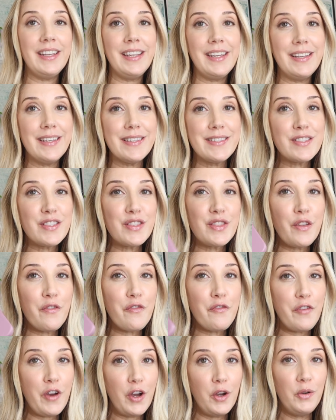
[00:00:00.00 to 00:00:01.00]
is the
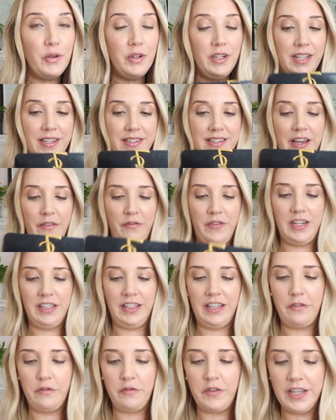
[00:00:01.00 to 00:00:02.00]
phone
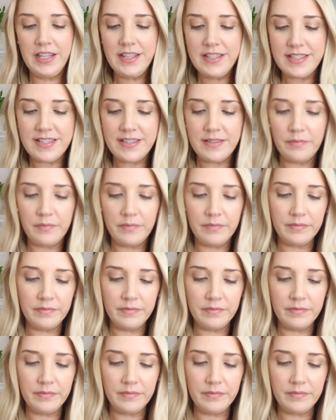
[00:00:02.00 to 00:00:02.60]
definitely fits.